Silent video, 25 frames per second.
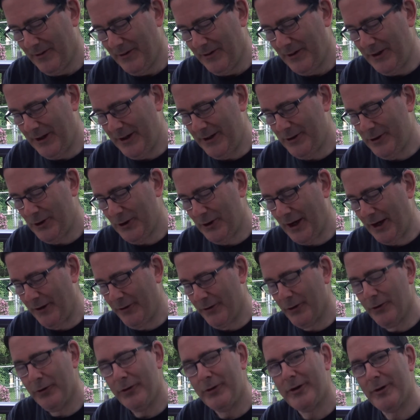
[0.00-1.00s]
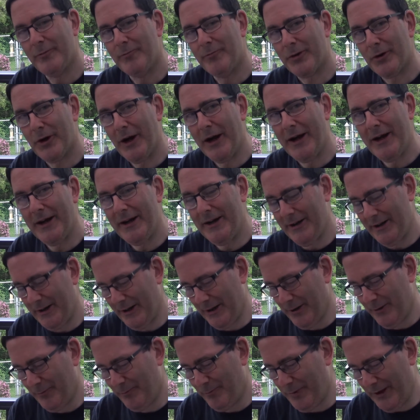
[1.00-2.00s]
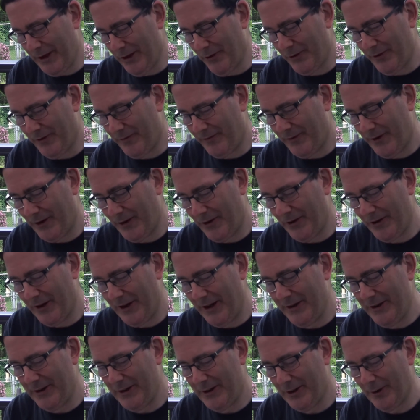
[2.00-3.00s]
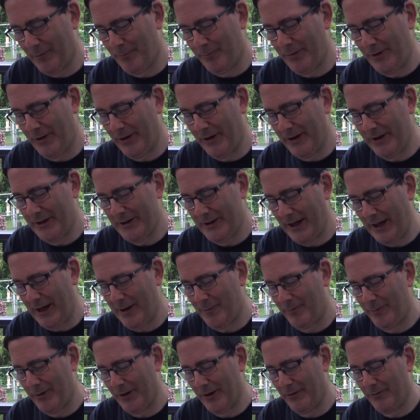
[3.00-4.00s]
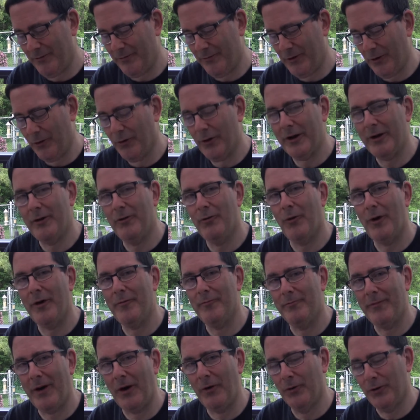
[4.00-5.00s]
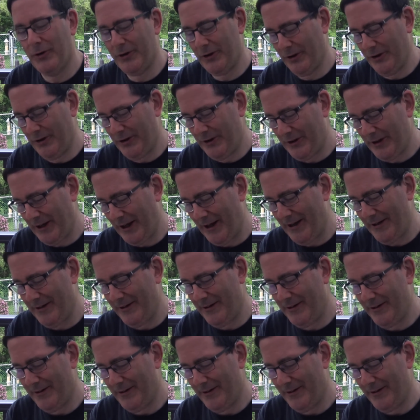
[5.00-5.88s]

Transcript: Teaching others to pray is a beautiful and simple example of doing what Moses said.